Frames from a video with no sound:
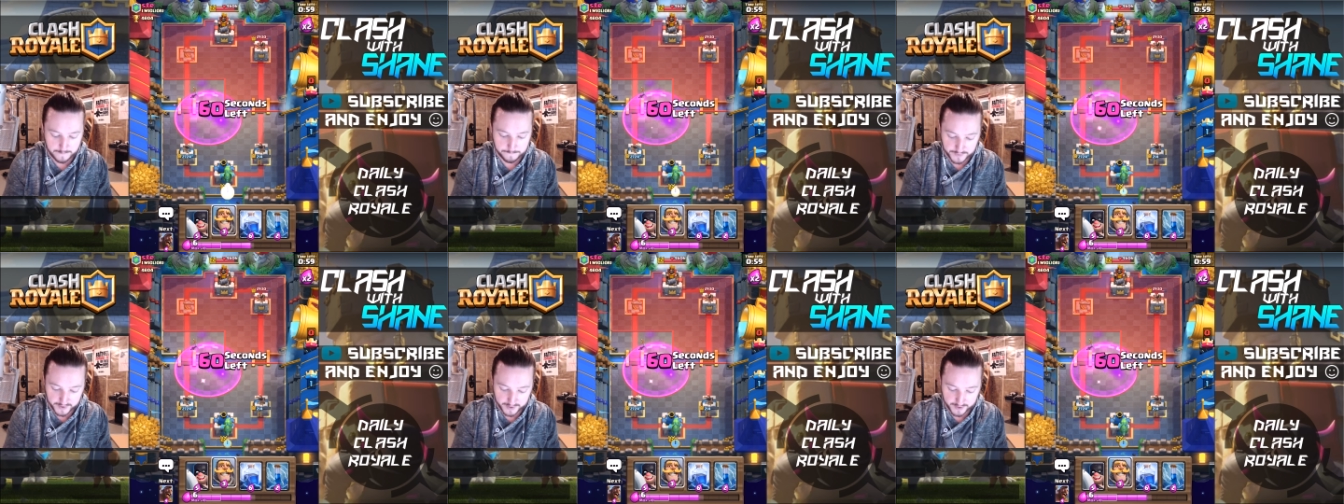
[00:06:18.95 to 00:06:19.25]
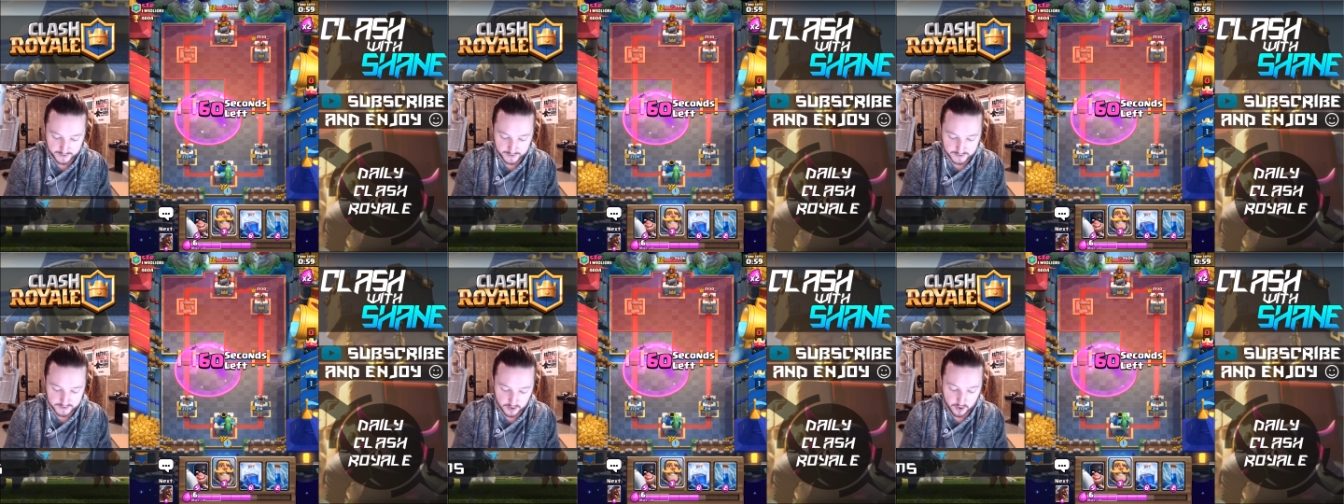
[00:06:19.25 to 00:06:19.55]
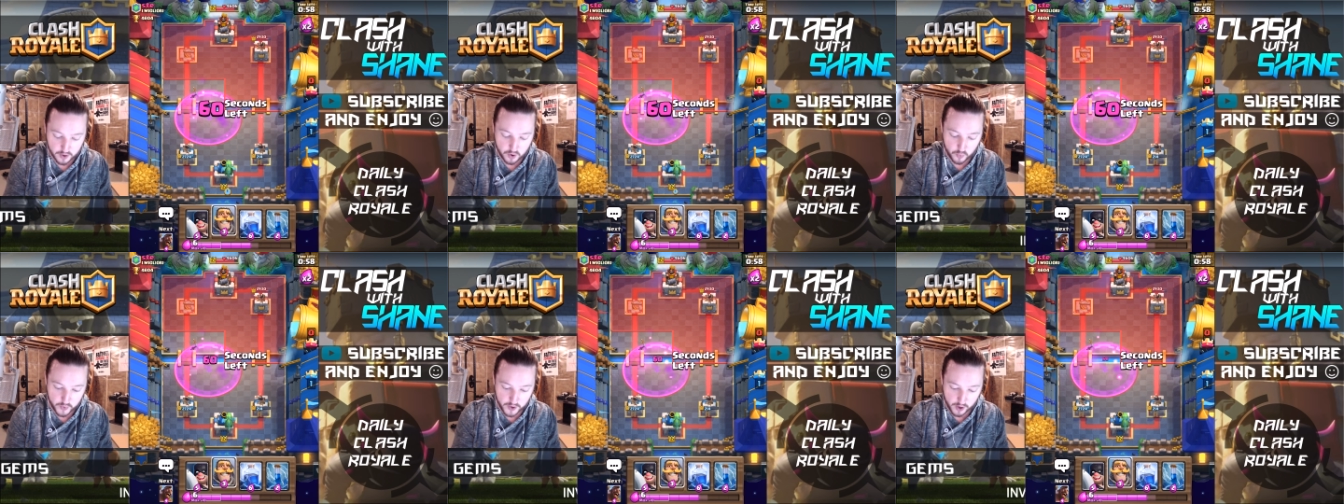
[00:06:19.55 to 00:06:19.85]
but
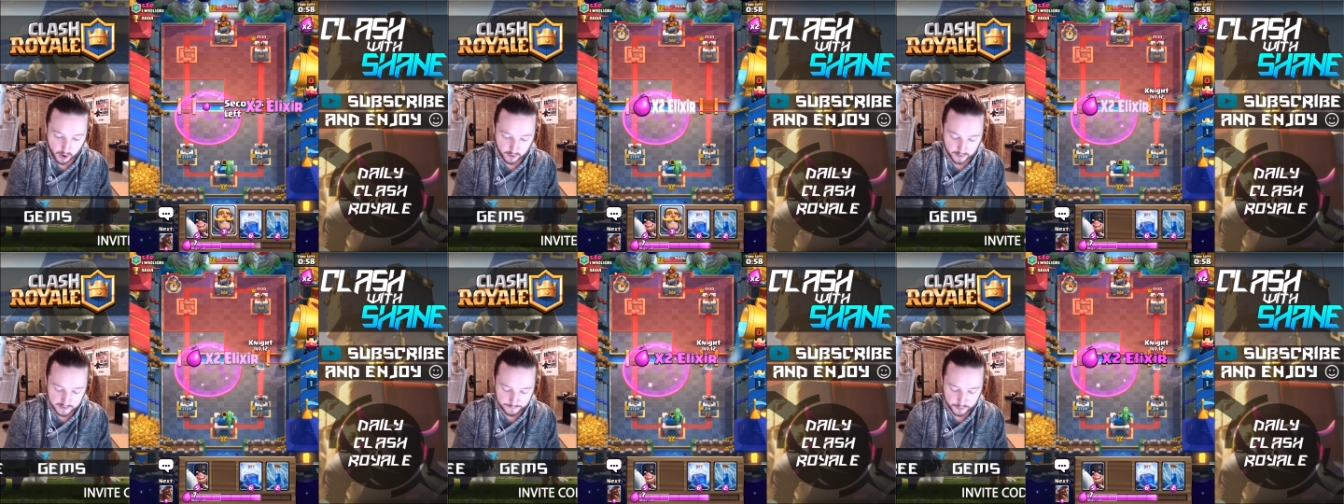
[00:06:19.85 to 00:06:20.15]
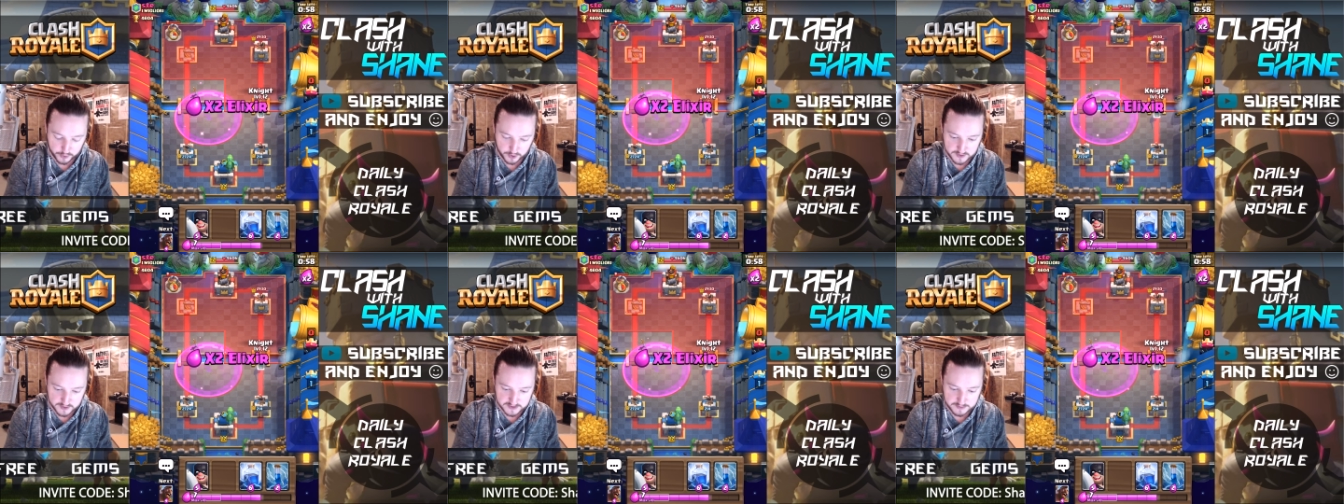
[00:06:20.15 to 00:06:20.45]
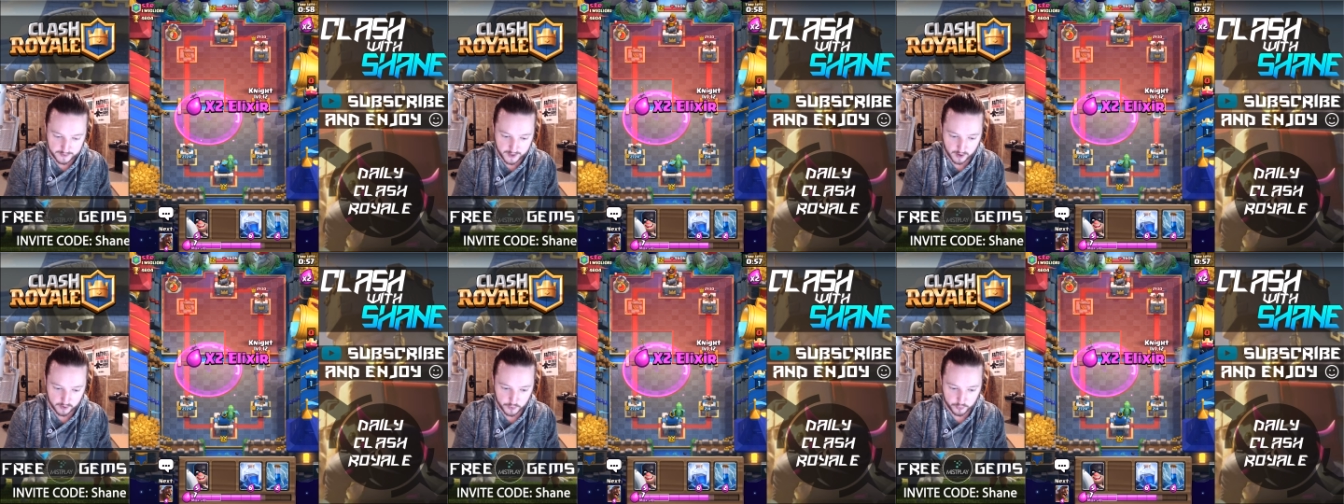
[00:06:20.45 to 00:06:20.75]
we are going to put on
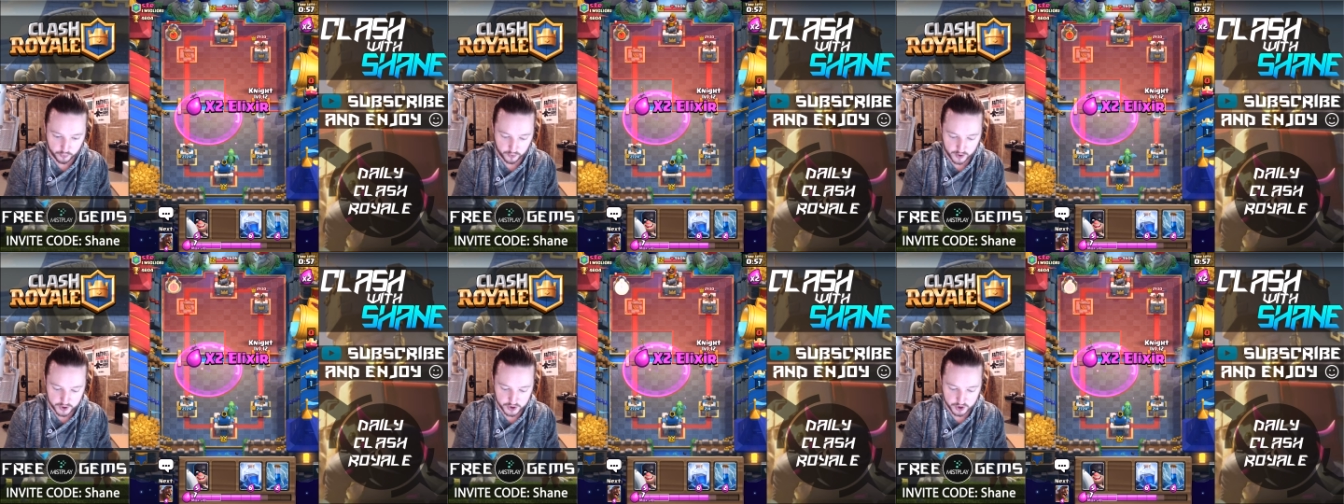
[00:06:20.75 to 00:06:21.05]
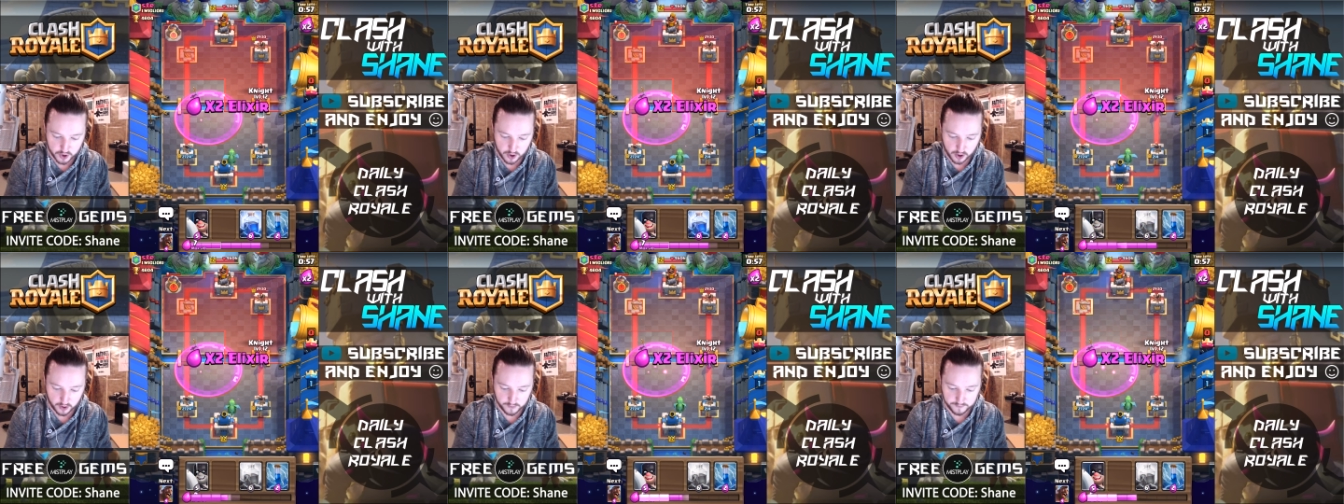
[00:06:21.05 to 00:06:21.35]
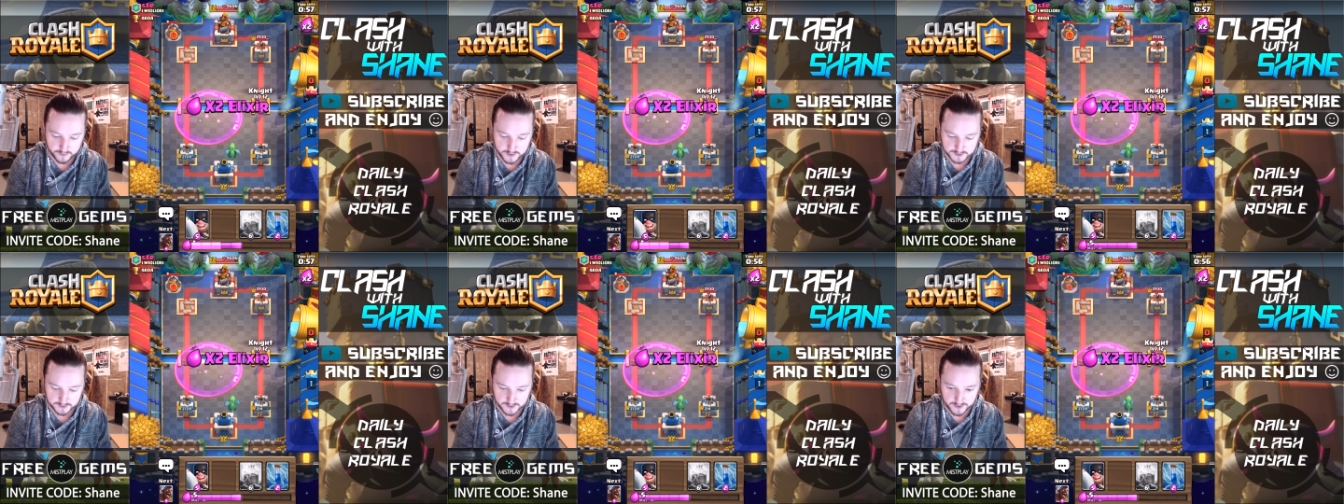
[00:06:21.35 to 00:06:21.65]
some counter pressure on
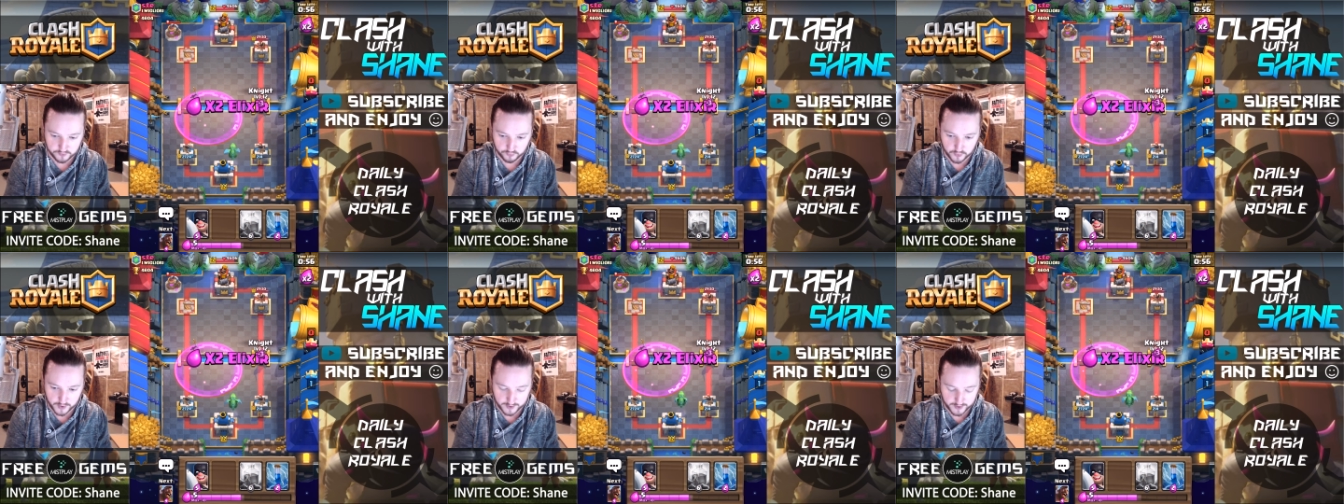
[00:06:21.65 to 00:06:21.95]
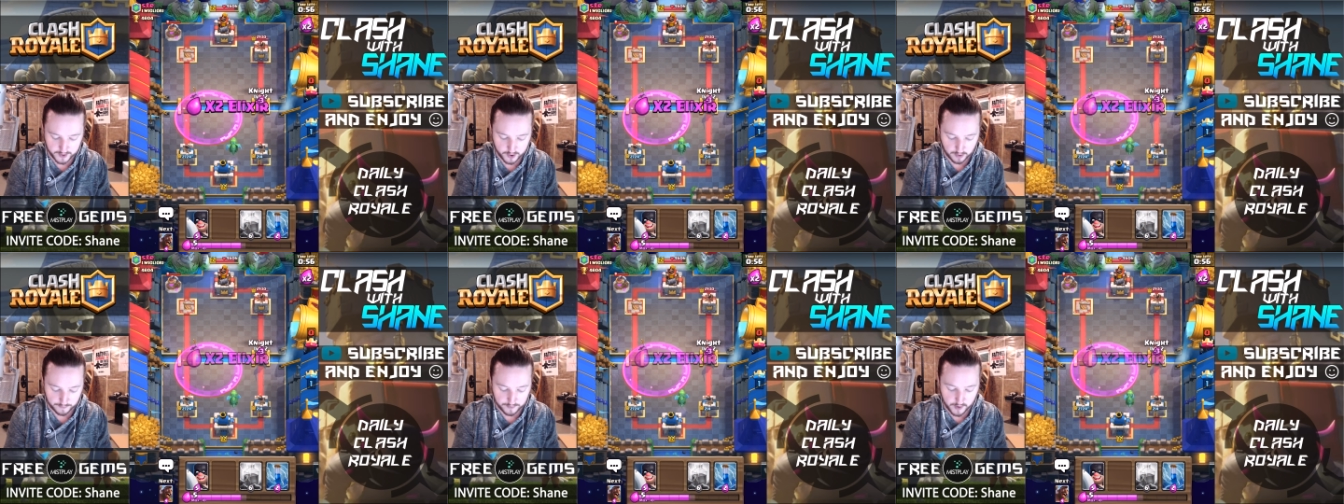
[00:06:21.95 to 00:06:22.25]
this lane right here.